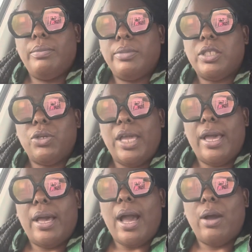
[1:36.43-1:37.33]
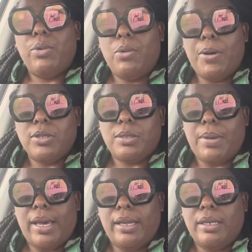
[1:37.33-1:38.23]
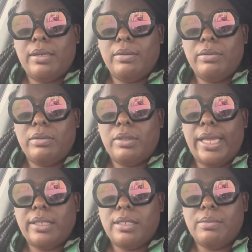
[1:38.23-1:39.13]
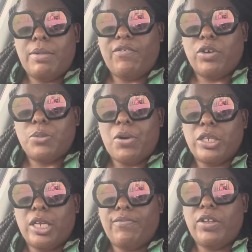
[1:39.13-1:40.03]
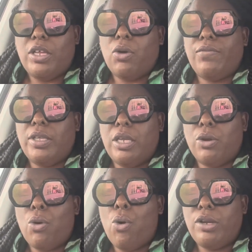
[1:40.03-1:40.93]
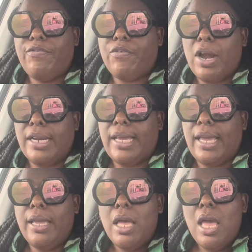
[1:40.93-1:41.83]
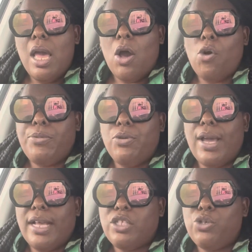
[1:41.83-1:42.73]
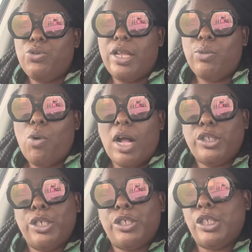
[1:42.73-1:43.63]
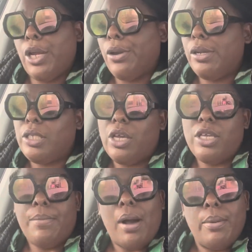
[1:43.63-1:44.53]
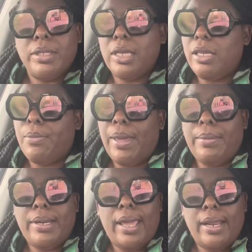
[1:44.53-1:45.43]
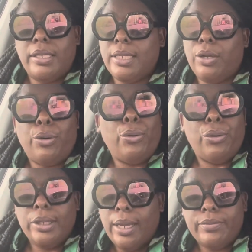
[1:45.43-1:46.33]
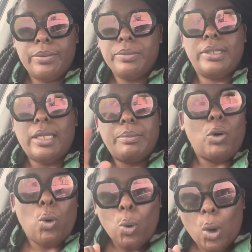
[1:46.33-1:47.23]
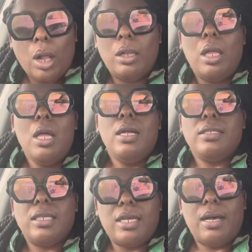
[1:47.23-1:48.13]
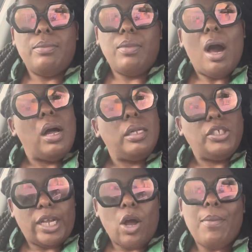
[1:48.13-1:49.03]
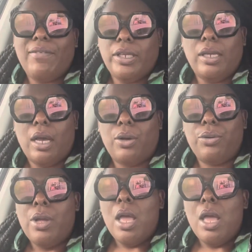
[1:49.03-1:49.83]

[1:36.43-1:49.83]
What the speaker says: so yeah, I will post my first project video of the year on Friday. Hope you guys tune in, watch it, share it, tell your mama, tell your baby daddy, tell them all to come check out my video.